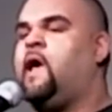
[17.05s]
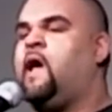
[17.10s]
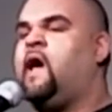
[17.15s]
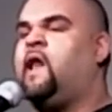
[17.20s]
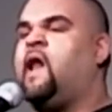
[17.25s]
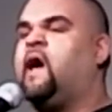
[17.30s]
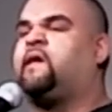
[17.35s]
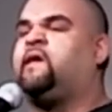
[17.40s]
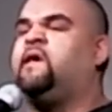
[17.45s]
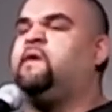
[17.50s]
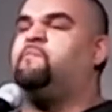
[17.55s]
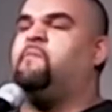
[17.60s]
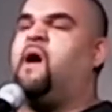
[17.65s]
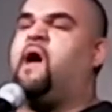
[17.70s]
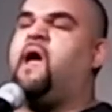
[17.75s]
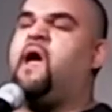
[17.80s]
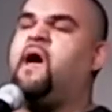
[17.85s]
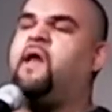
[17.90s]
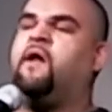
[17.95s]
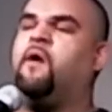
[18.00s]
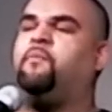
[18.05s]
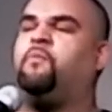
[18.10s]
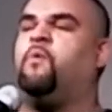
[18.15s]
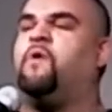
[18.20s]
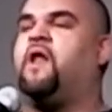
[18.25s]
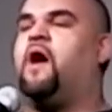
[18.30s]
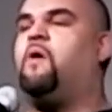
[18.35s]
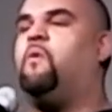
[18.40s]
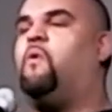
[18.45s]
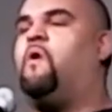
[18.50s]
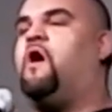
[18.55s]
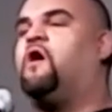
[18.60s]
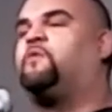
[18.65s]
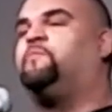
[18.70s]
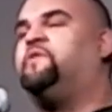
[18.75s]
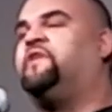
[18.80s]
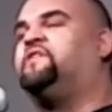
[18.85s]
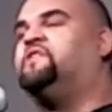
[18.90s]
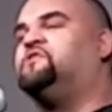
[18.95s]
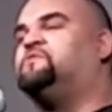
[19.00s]
And I keep my head up when I walk
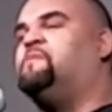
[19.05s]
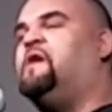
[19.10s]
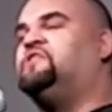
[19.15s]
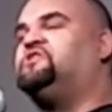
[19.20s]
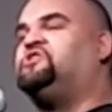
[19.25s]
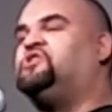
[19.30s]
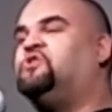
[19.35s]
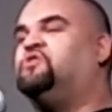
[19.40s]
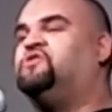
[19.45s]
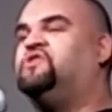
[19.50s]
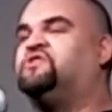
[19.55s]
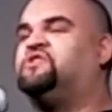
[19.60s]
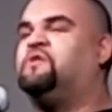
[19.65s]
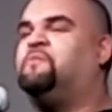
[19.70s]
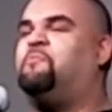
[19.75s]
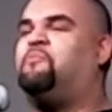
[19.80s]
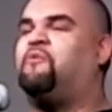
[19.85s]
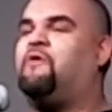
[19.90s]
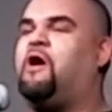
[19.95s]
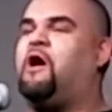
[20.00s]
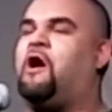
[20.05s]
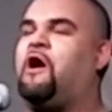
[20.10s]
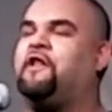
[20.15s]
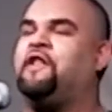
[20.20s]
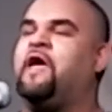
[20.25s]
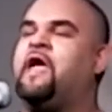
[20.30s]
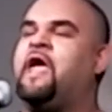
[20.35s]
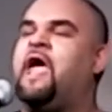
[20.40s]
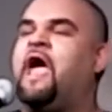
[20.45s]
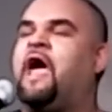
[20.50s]
because my shoulders are broad,